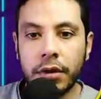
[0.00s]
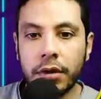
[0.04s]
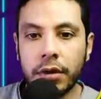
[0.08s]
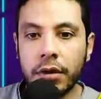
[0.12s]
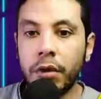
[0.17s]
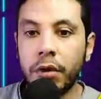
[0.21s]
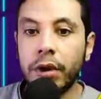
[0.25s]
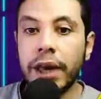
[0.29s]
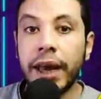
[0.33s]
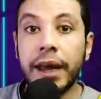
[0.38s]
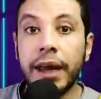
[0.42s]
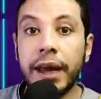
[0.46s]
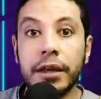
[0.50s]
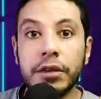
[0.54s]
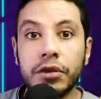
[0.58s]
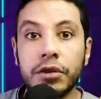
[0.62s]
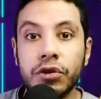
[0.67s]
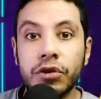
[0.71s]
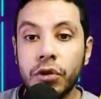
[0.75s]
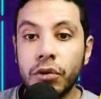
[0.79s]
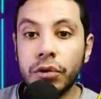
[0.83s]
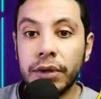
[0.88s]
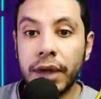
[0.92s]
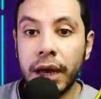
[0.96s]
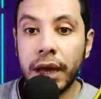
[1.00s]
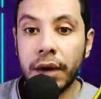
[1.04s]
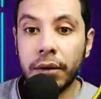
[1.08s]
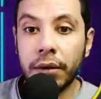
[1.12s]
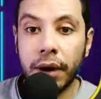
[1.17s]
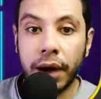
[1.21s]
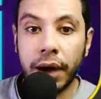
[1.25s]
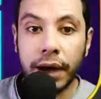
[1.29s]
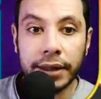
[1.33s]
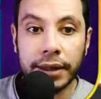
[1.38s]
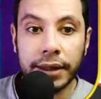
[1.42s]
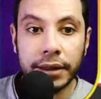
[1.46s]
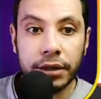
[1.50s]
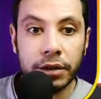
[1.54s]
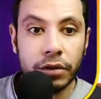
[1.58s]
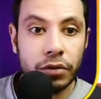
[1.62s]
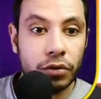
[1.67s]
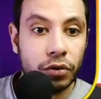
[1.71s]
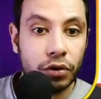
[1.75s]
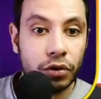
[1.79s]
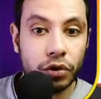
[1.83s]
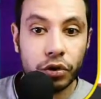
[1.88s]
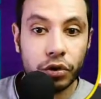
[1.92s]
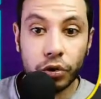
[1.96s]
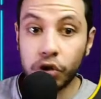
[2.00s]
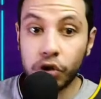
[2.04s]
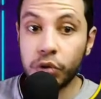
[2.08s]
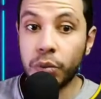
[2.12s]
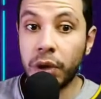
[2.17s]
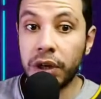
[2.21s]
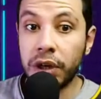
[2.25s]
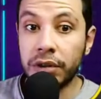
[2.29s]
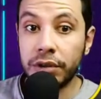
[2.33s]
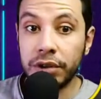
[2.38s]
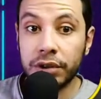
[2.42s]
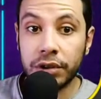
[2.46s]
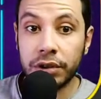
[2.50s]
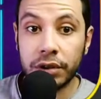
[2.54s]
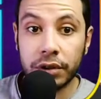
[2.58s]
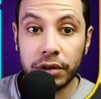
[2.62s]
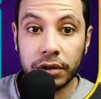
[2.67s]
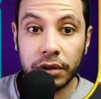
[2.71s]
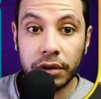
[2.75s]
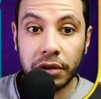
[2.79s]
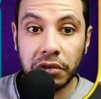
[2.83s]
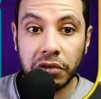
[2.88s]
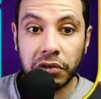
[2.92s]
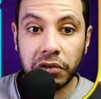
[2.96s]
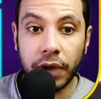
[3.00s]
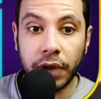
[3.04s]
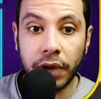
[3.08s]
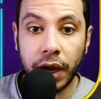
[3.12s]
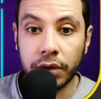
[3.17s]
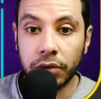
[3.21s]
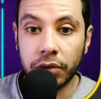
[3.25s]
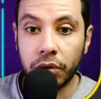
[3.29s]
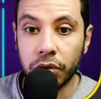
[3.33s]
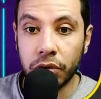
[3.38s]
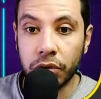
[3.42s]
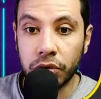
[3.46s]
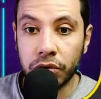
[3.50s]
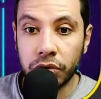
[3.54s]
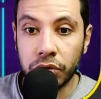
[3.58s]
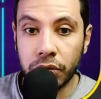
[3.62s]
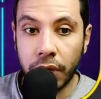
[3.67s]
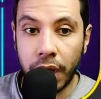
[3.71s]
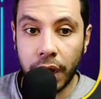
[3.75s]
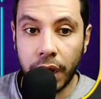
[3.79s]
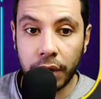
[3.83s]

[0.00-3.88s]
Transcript: Okay, so now I need to choose my return flight also.